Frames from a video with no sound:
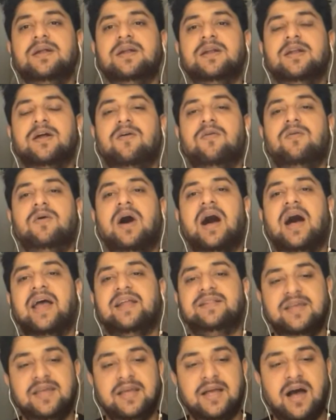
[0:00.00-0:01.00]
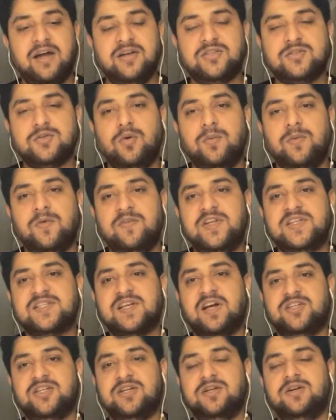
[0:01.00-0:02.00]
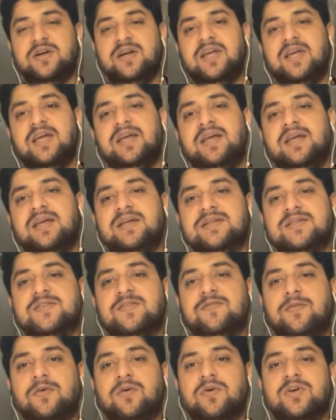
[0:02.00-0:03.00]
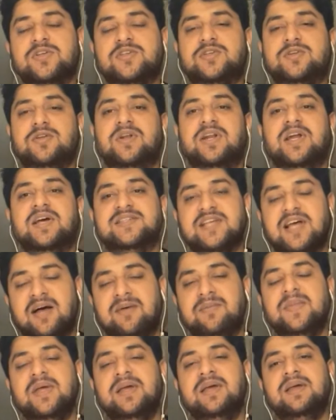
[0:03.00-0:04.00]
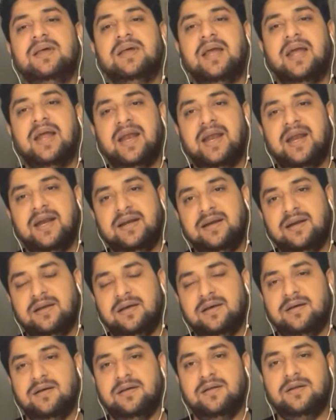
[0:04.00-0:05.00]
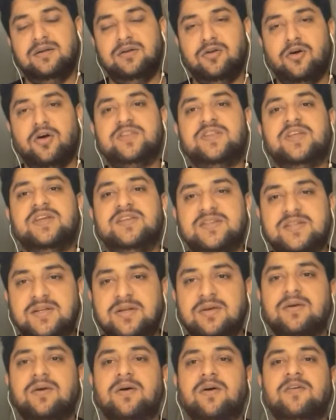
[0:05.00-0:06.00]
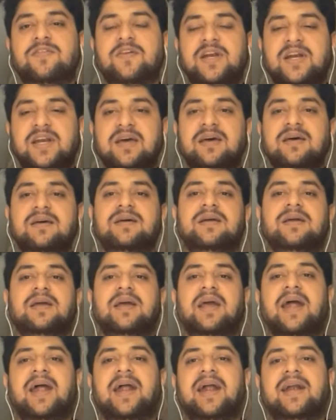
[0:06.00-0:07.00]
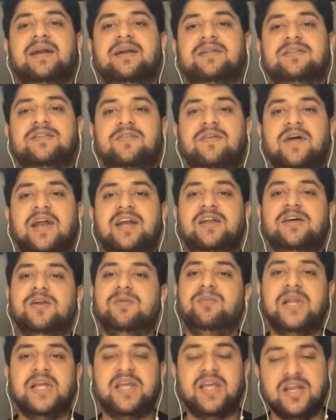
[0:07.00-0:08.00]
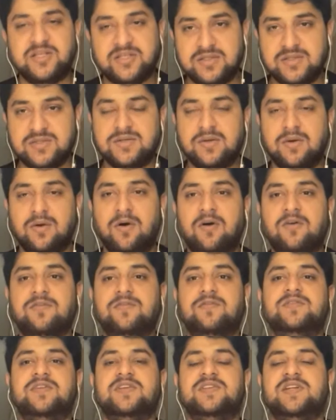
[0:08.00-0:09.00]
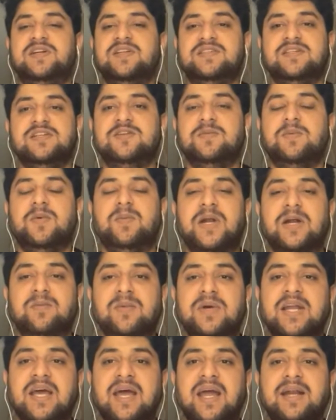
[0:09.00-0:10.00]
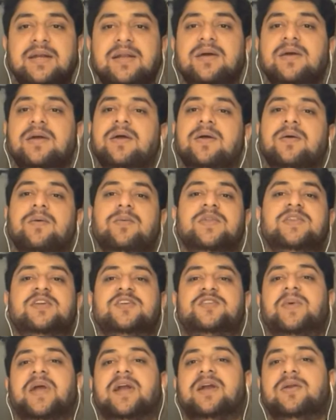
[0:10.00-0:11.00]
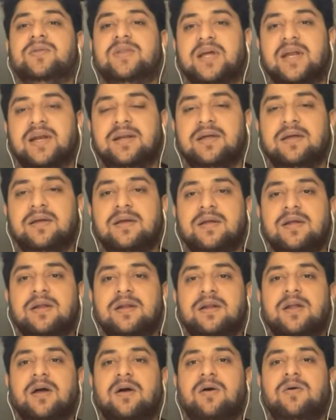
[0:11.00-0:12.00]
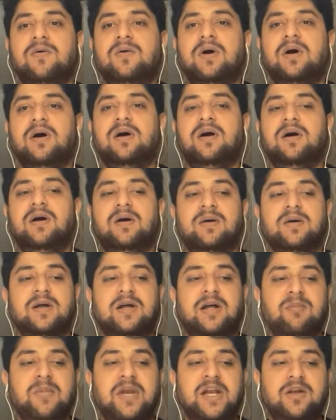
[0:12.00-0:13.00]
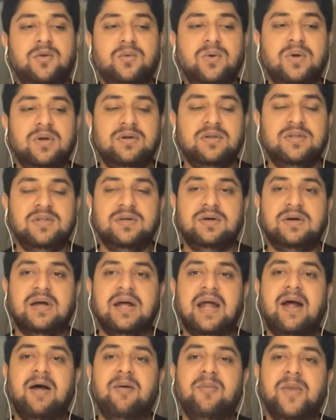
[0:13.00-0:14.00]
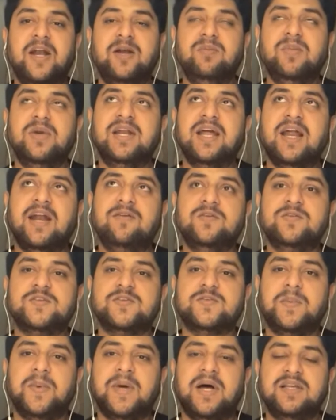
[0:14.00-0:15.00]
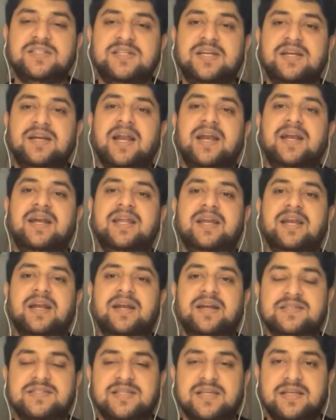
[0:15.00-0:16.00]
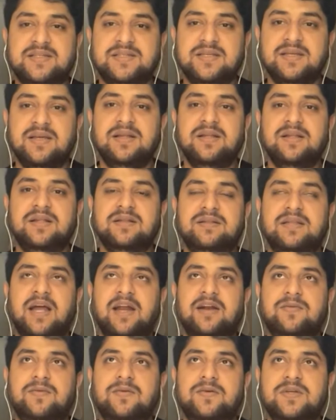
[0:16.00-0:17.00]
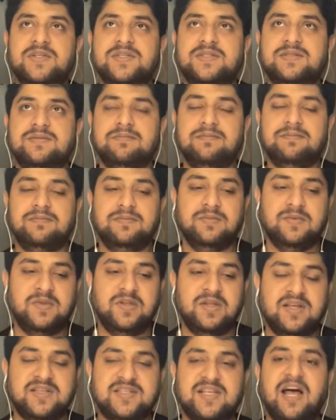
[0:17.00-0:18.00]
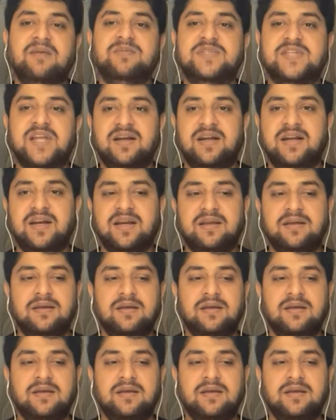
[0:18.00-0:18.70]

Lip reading: Now, I think our scope of discussion today is focused on Assam and northeast of India and the wider implications of the Citizenship Amendment Act with respect to that. Now, coming to the Amendment Act, which was passed in 1986, that was Assam centric.